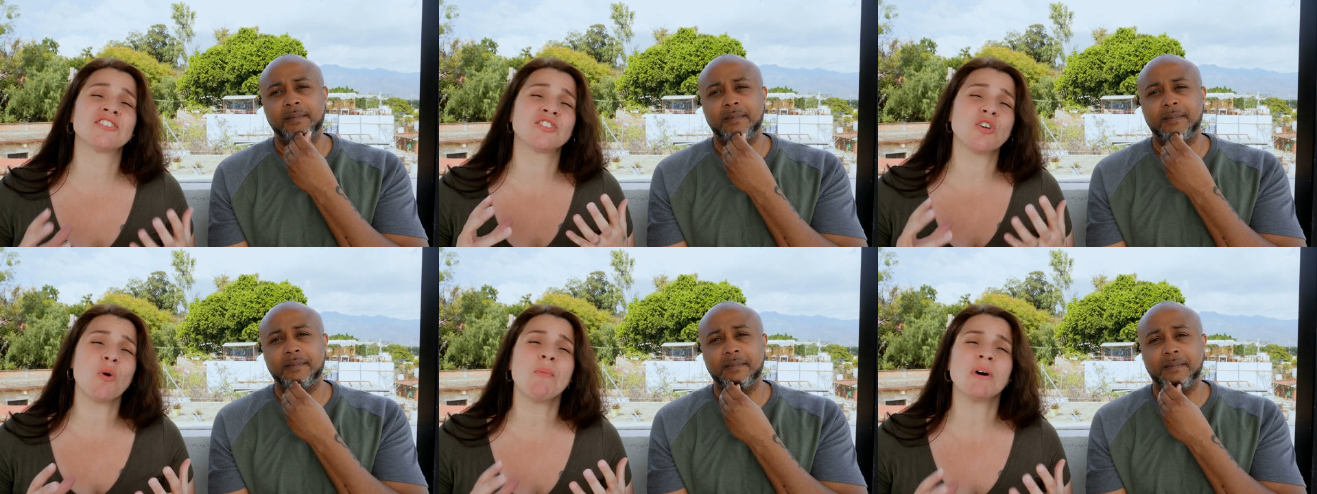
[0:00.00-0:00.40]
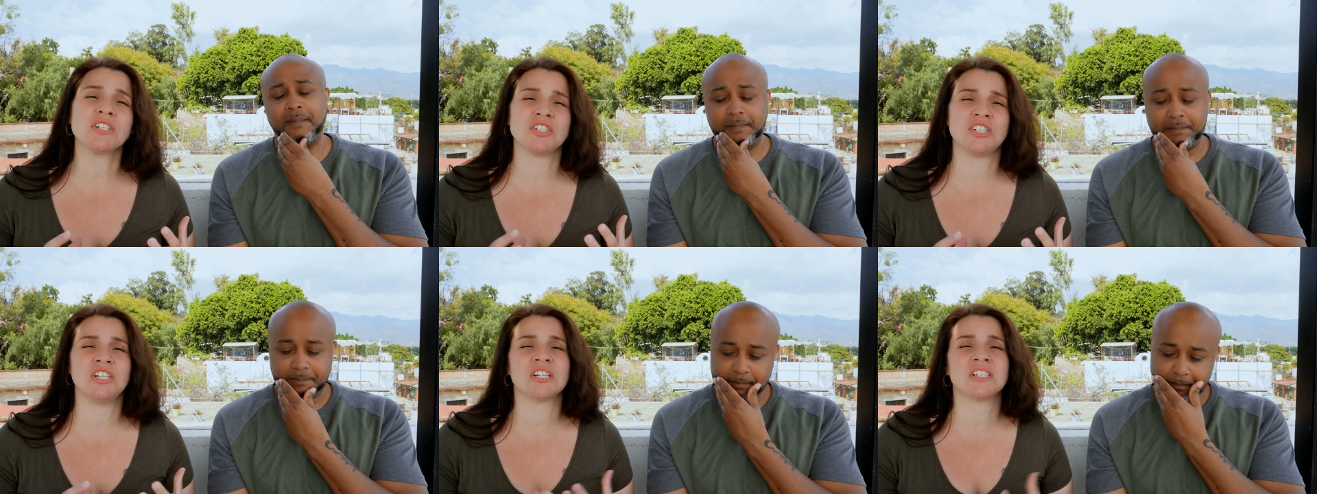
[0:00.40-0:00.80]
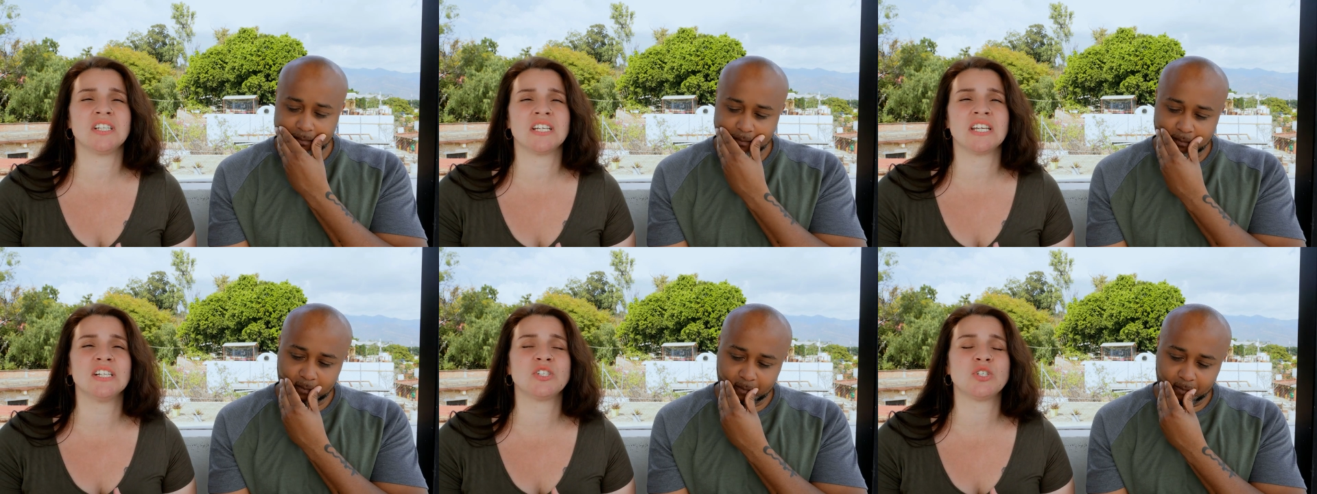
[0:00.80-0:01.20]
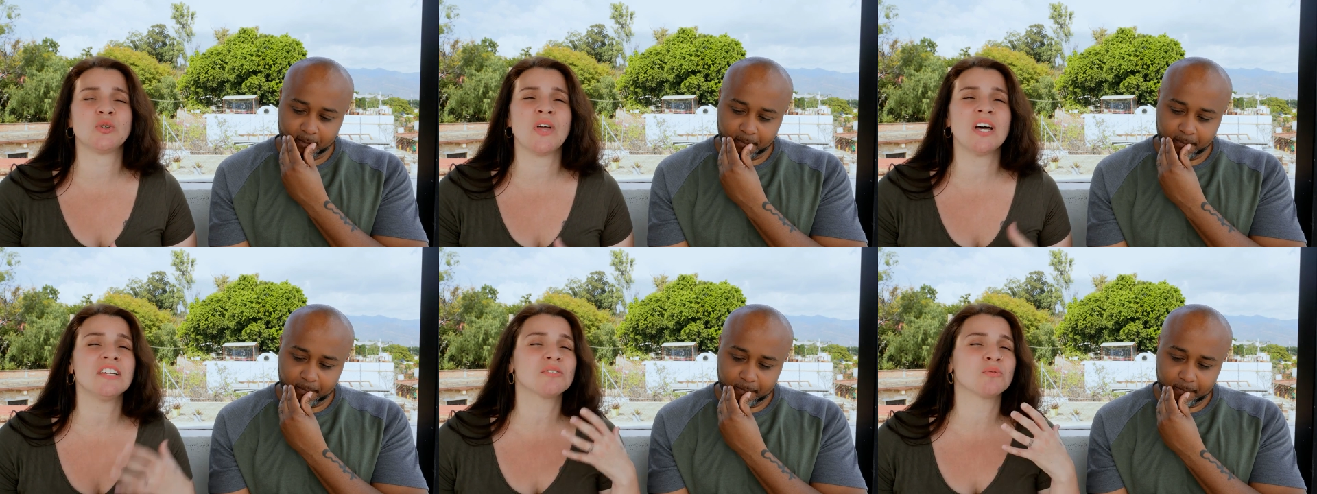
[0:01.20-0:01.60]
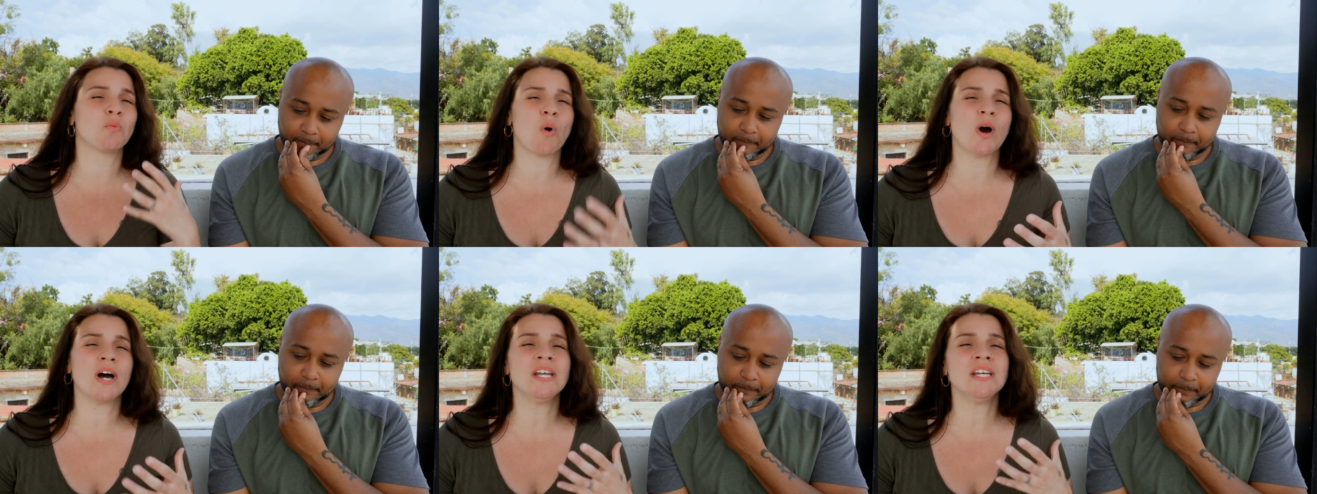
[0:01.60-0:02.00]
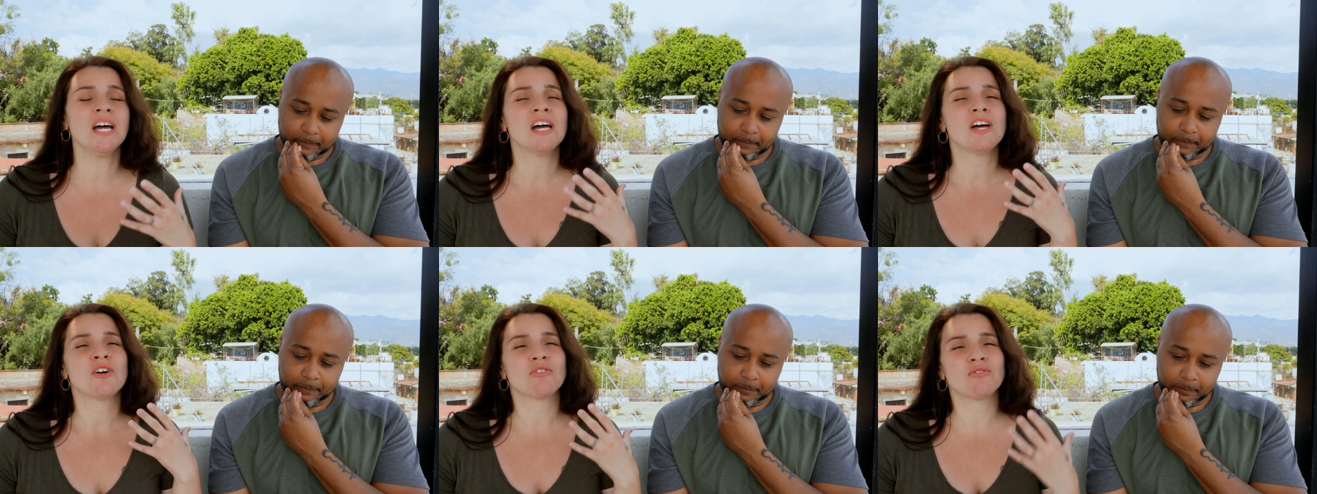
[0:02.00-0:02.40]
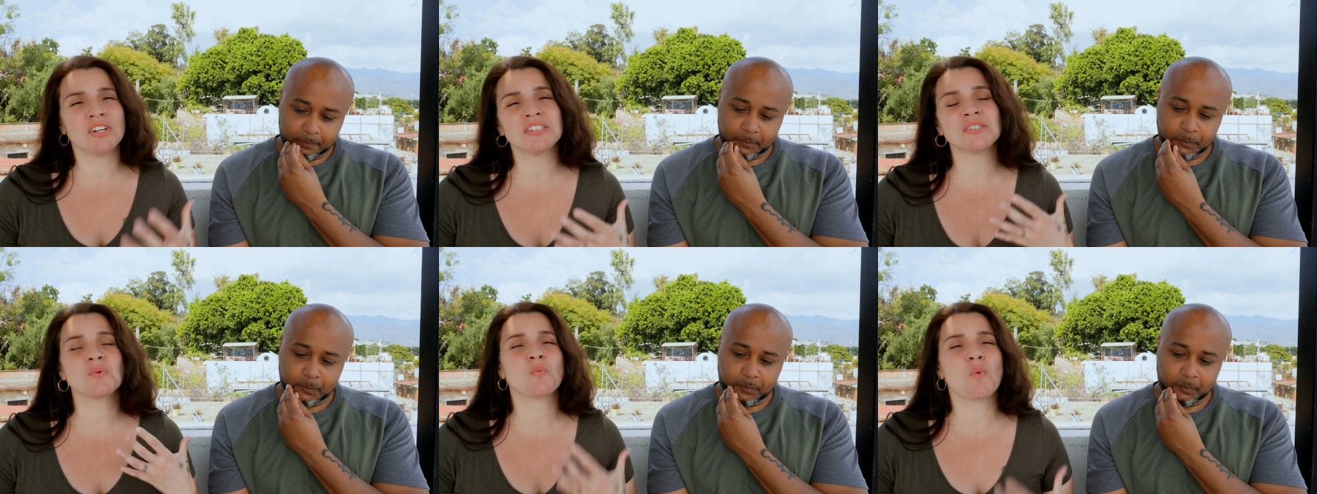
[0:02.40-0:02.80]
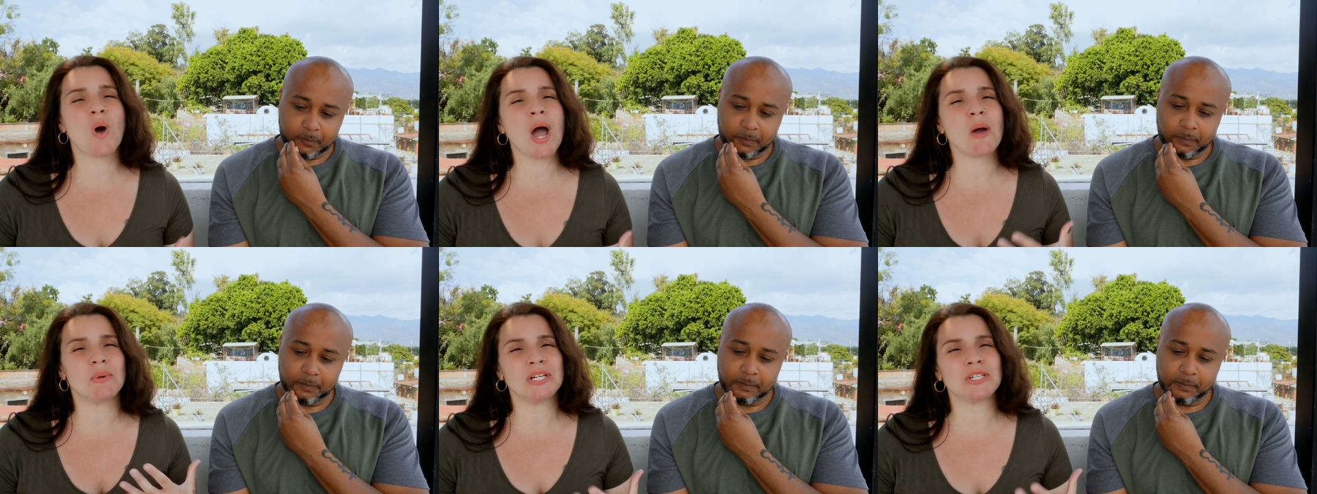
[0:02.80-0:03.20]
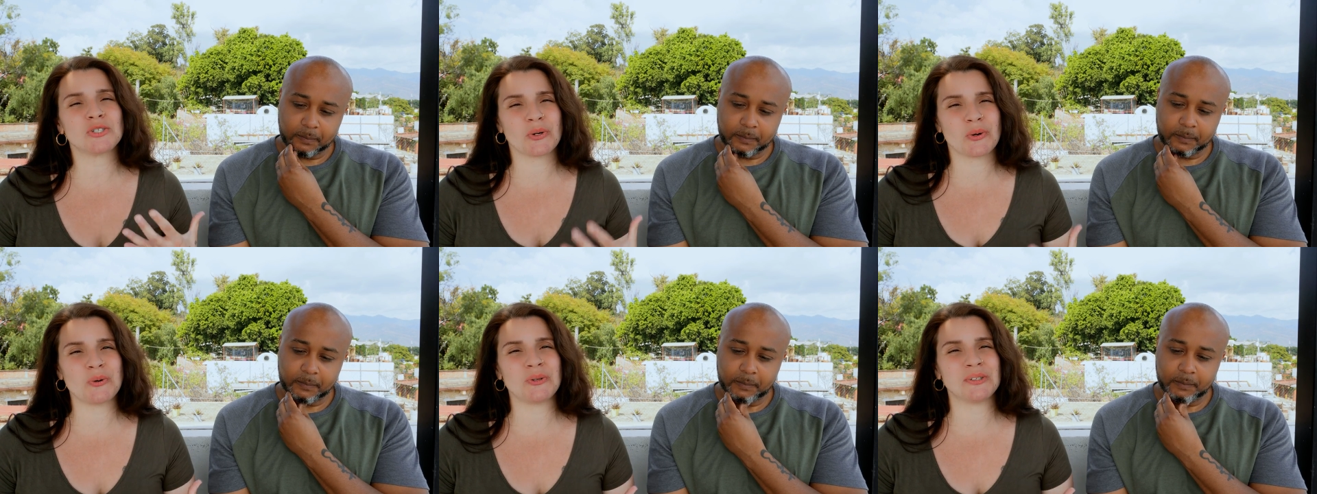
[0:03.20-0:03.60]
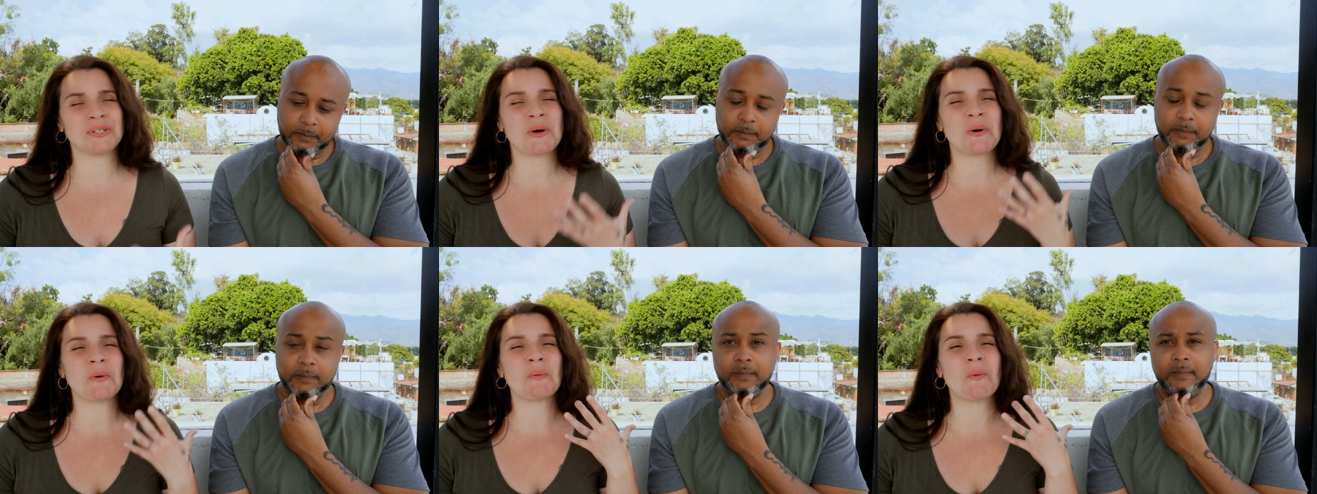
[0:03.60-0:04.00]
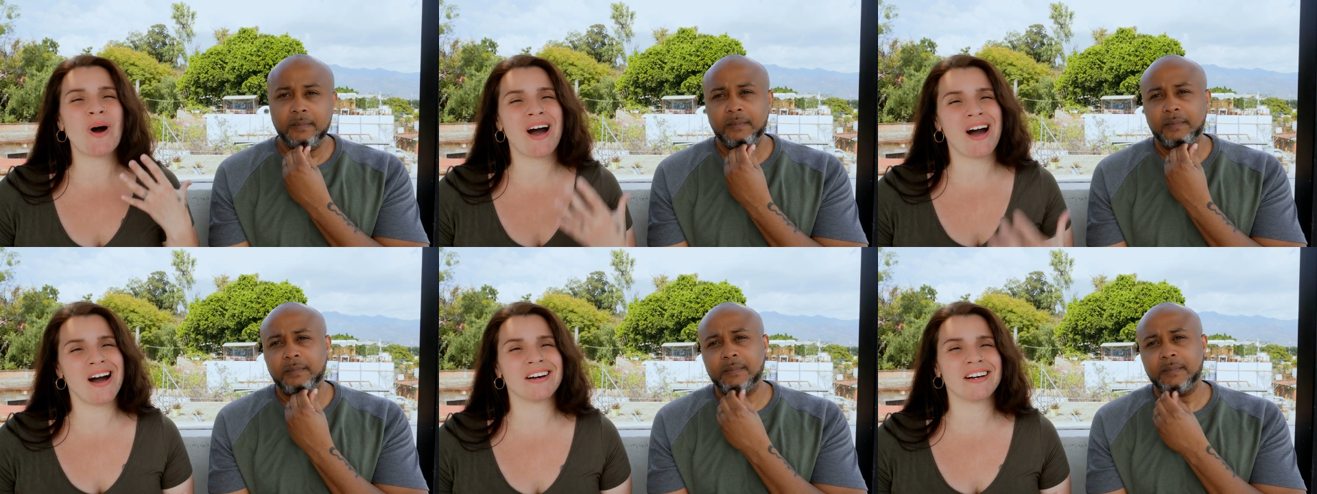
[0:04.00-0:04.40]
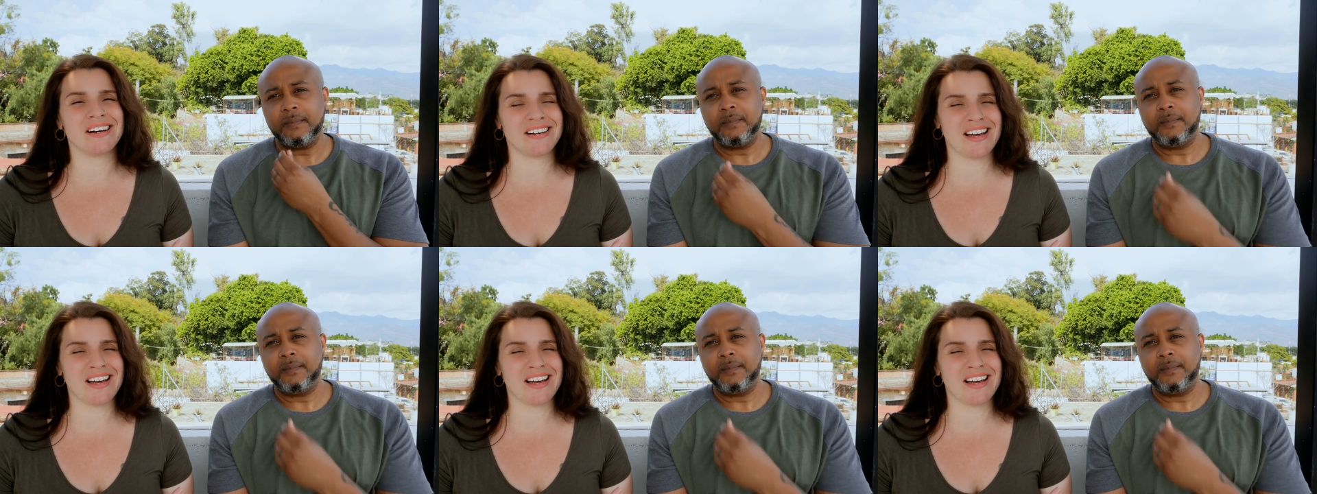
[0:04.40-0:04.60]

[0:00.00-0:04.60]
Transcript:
Speaker 1: so much here to dig into. That is one reason why we chose Oaxaca,